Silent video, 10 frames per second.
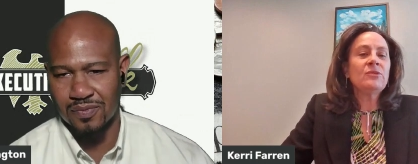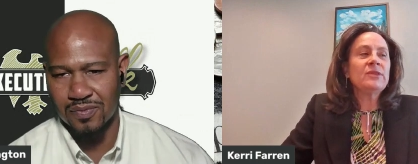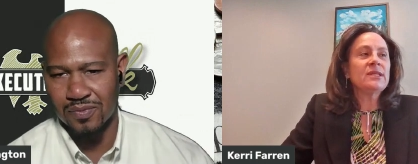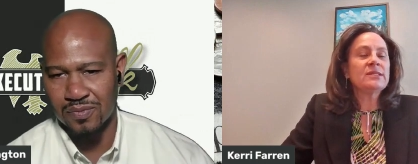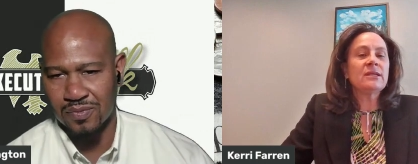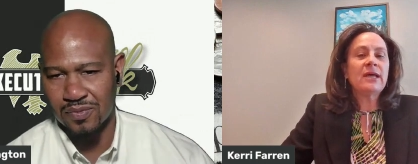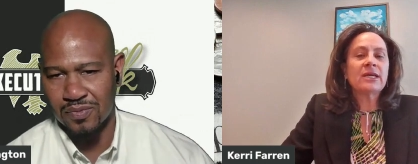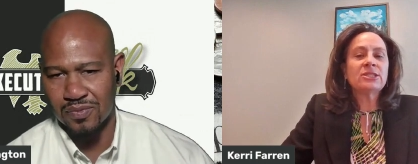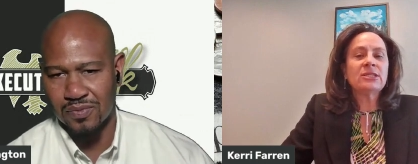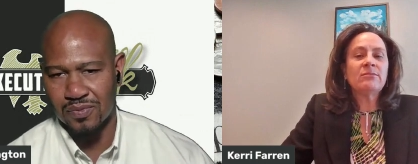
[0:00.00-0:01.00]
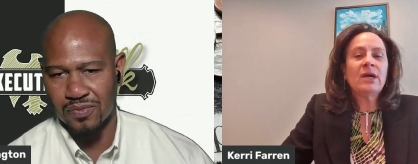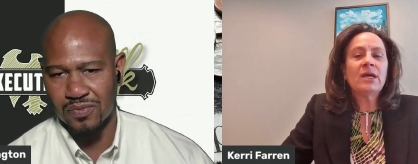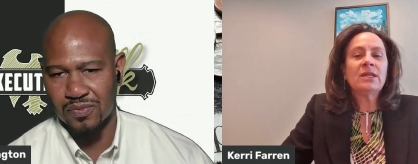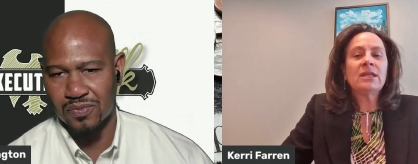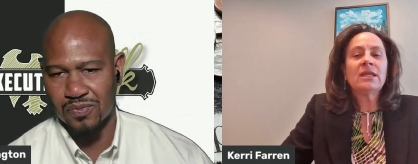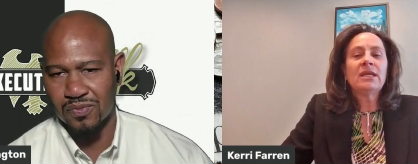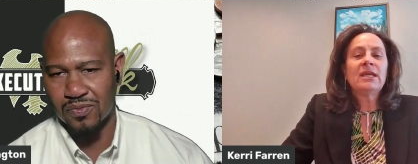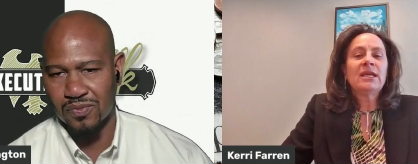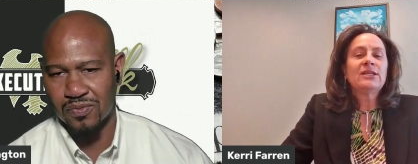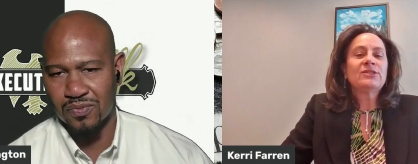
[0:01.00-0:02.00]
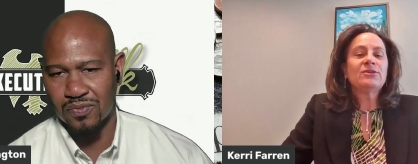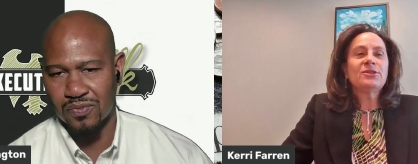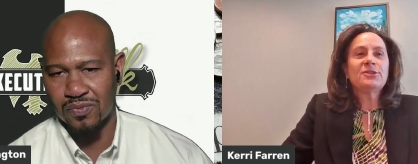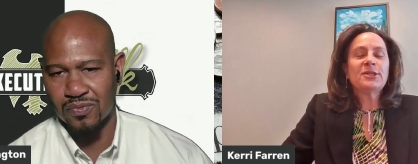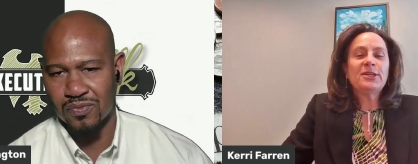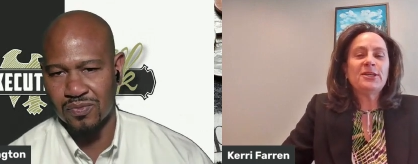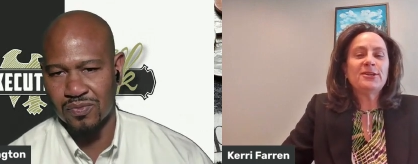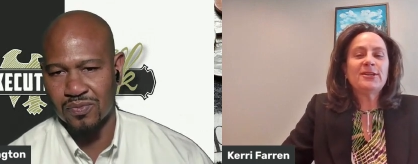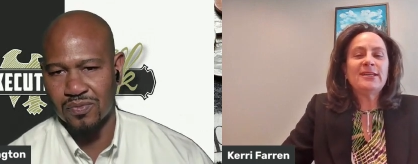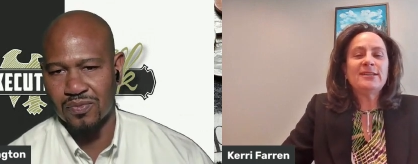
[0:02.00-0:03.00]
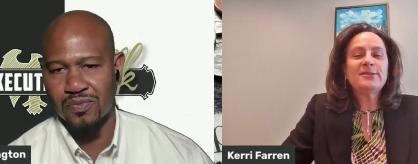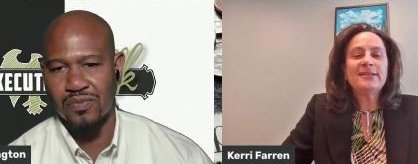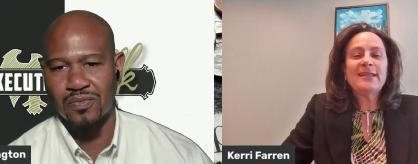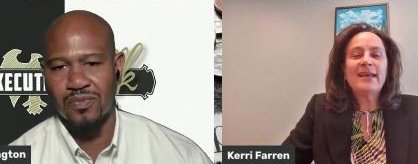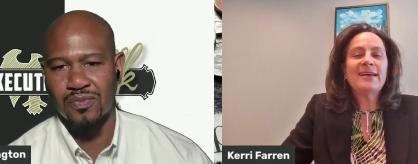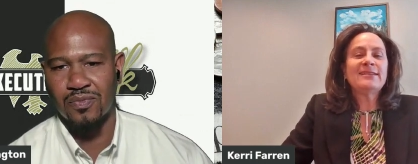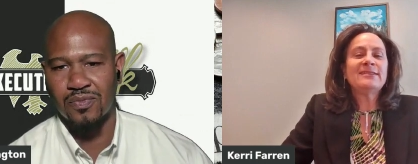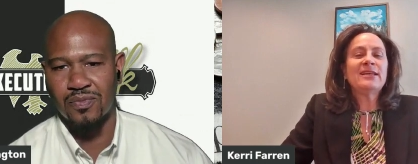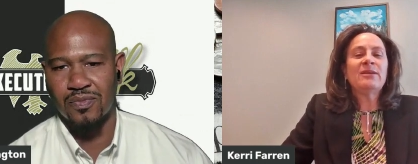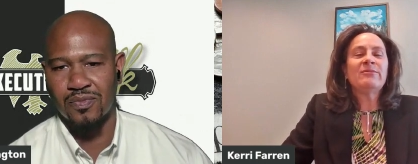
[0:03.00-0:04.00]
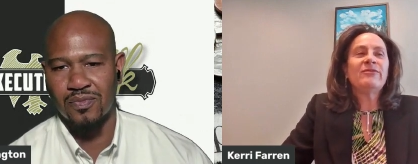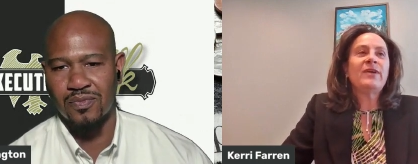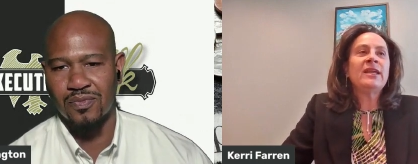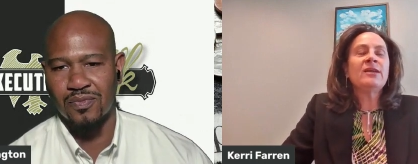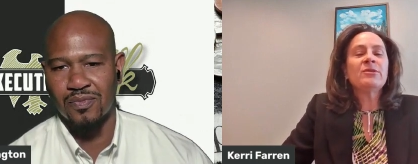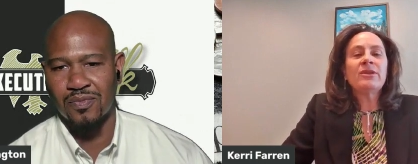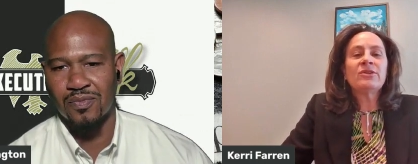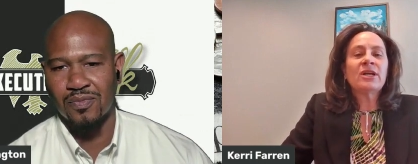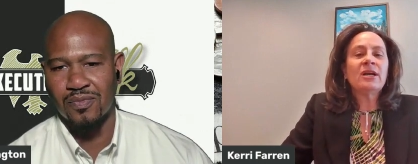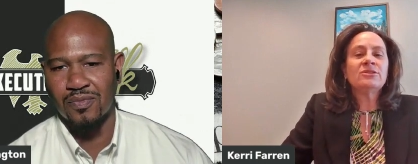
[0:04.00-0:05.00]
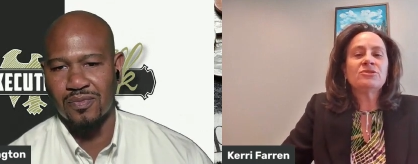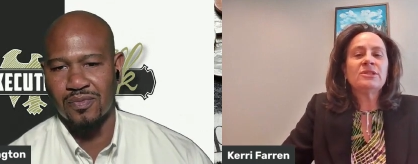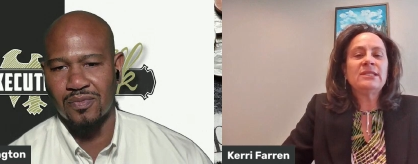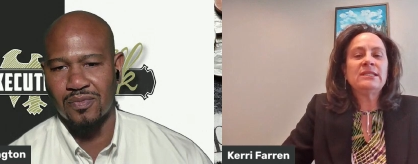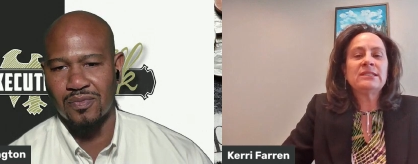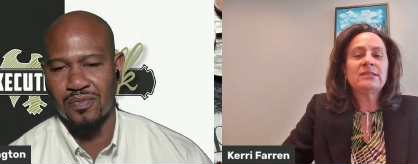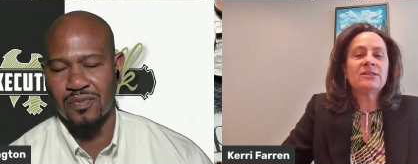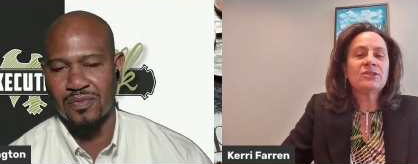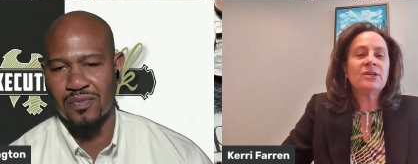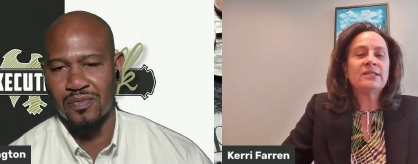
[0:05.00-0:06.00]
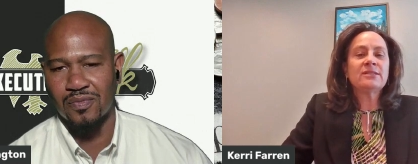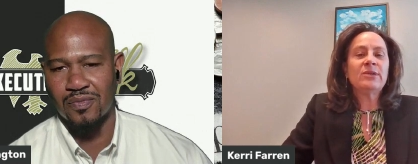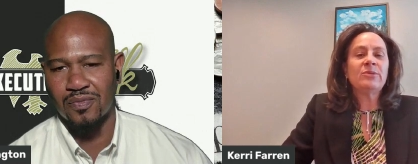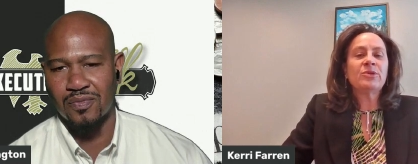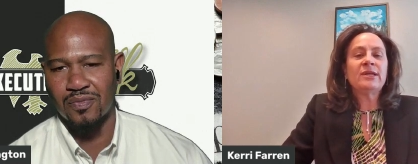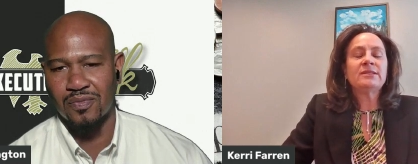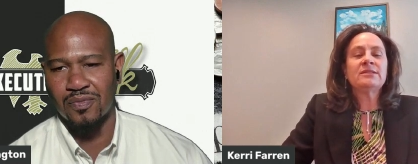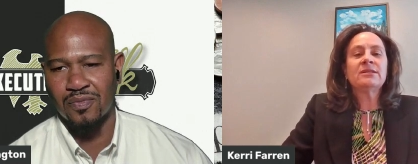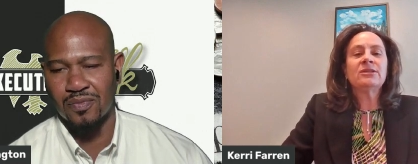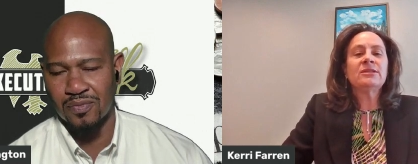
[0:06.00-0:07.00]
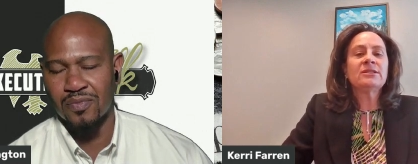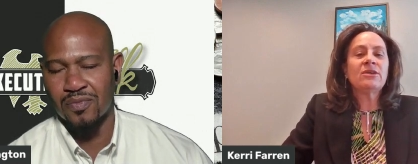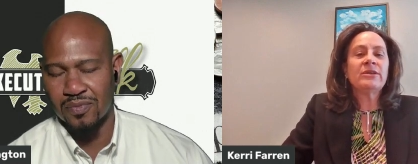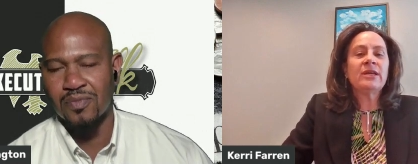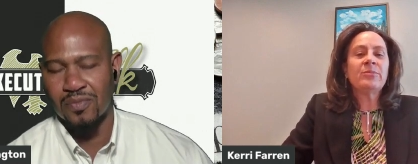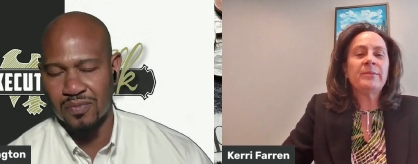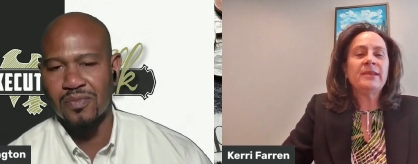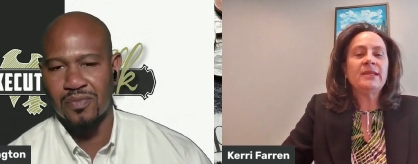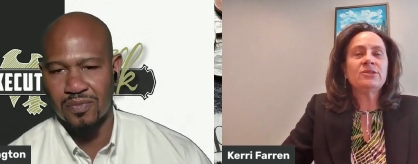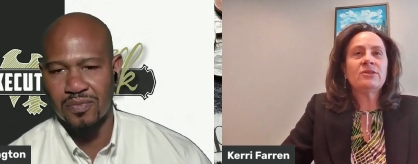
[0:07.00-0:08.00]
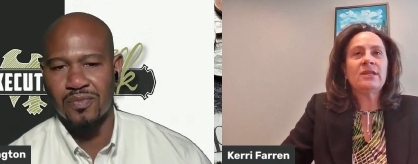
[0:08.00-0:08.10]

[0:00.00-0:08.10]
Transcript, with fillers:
Speaker 1: with this election month. Social Security, losing that, um, fighting with other countries, stressed about prices of goods going up. I mean, these are